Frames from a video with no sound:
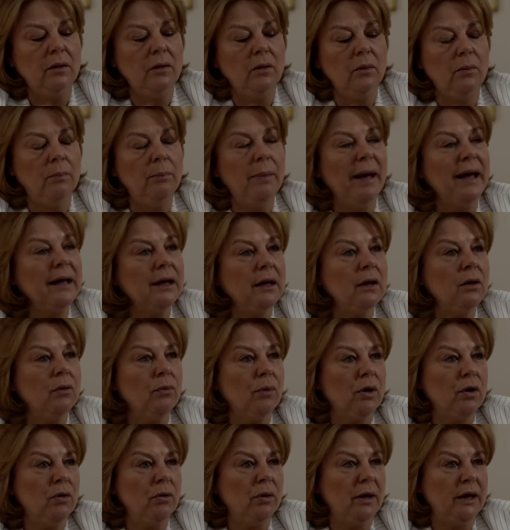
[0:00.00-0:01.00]
the banking
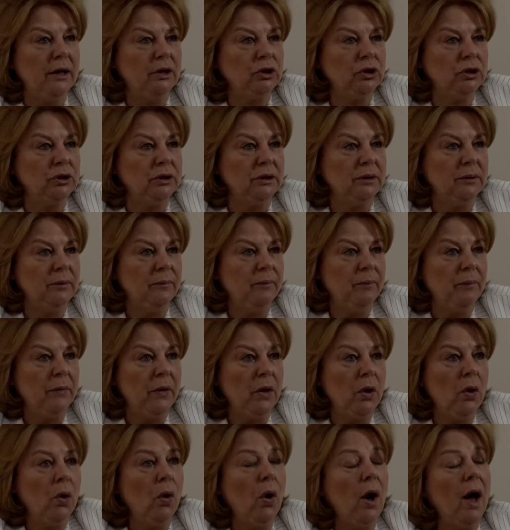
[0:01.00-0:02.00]
regulation,
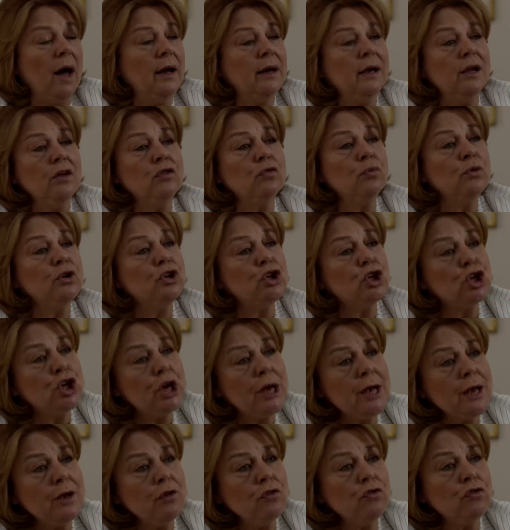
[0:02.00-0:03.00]
unless we
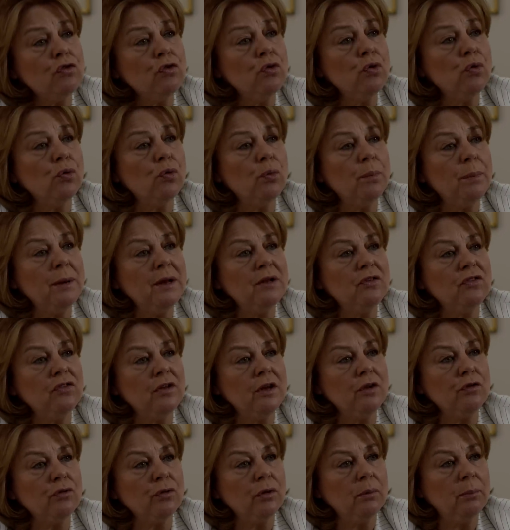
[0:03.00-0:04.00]
change the European
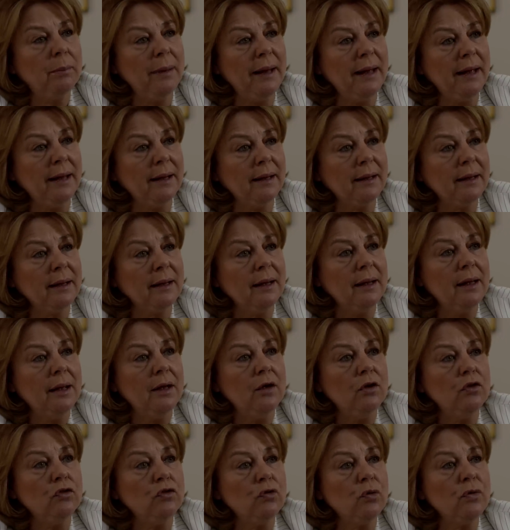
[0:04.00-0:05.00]
Central Bank
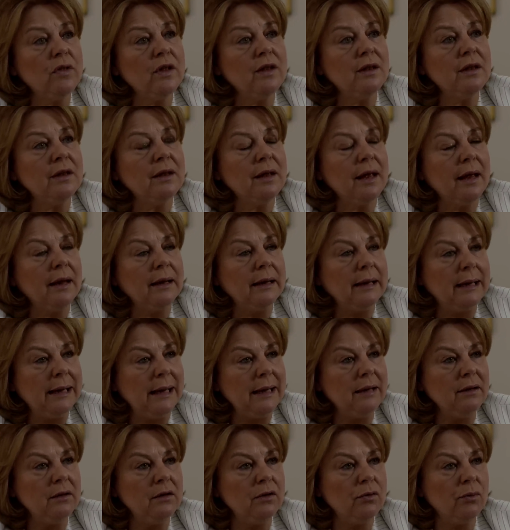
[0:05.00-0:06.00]
so that it can
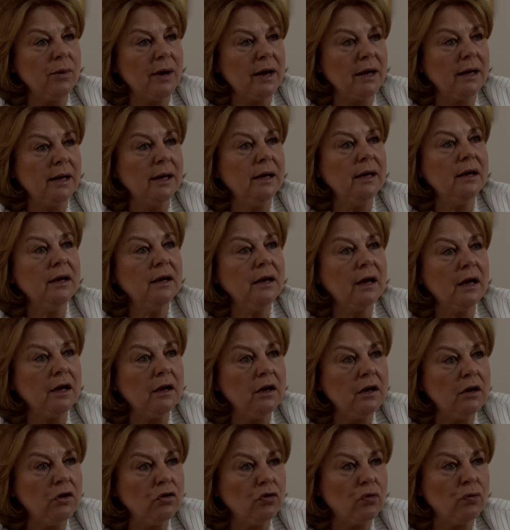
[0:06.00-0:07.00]
lend directly and it
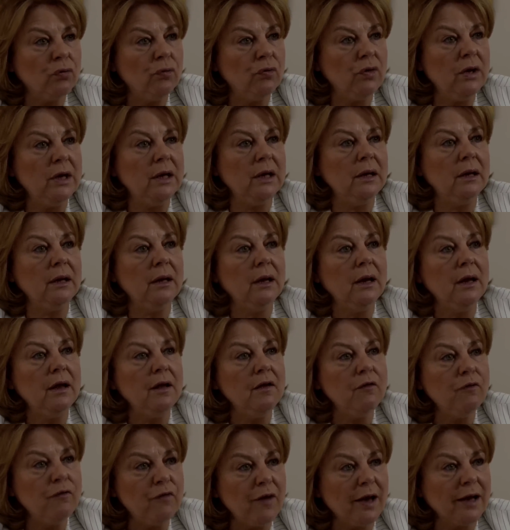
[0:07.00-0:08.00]
can intervene
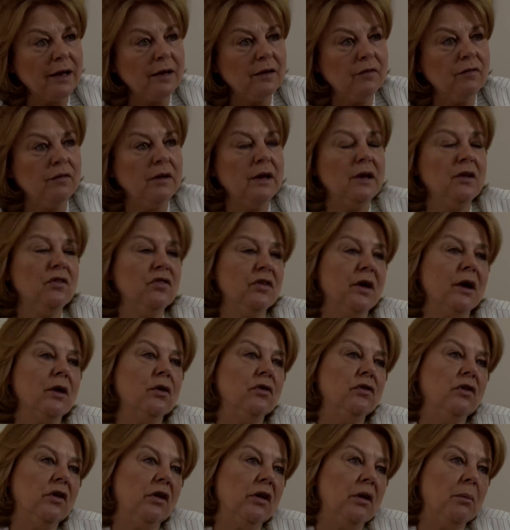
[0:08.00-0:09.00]
effectively in
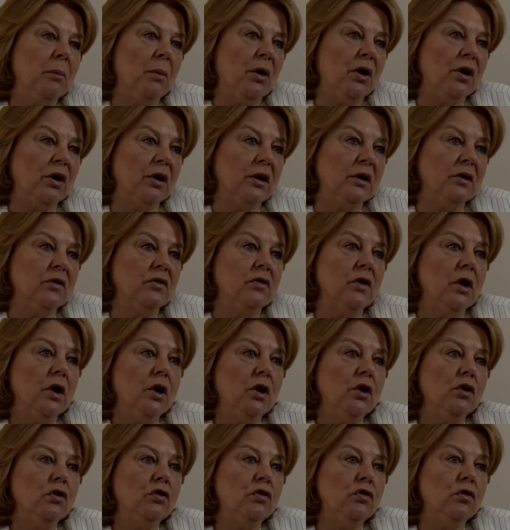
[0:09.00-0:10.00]
secondary markets
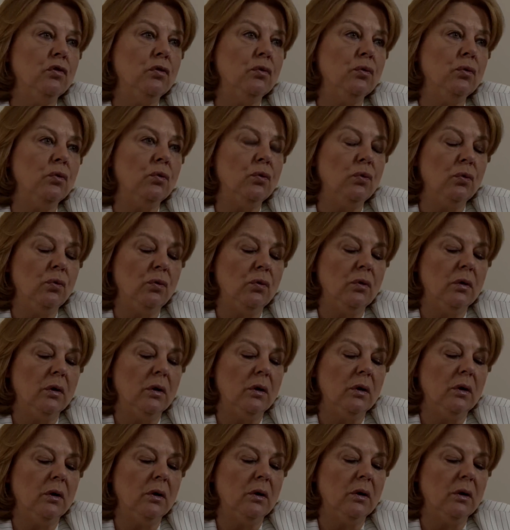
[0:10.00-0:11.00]
to
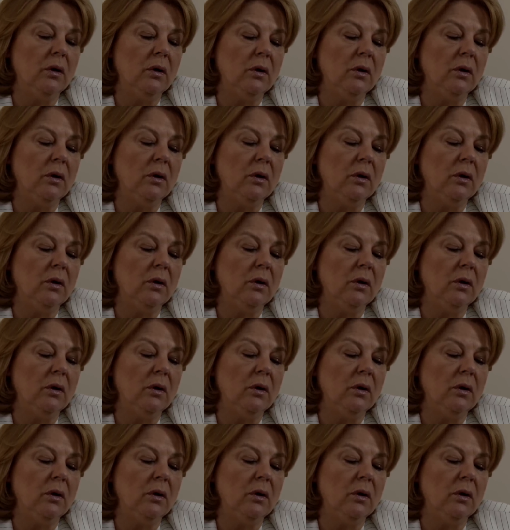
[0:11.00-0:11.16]
uh,